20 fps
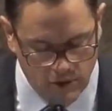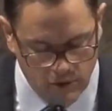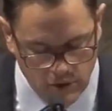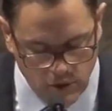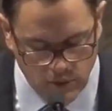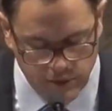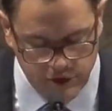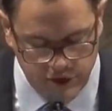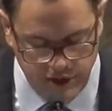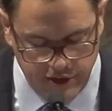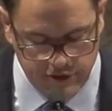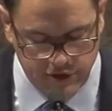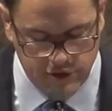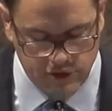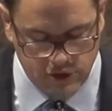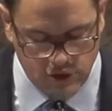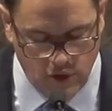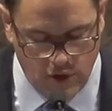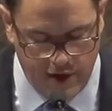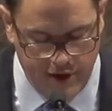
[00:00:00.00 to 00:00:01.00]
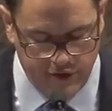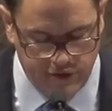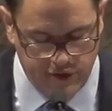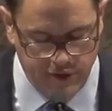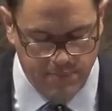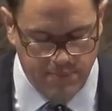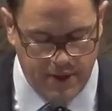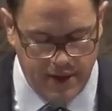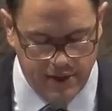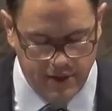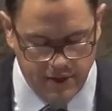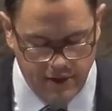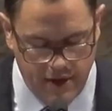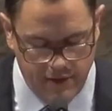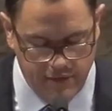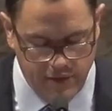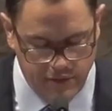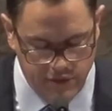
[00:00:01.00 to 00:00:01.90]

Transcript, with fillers: Christ and by the love of the Spirit,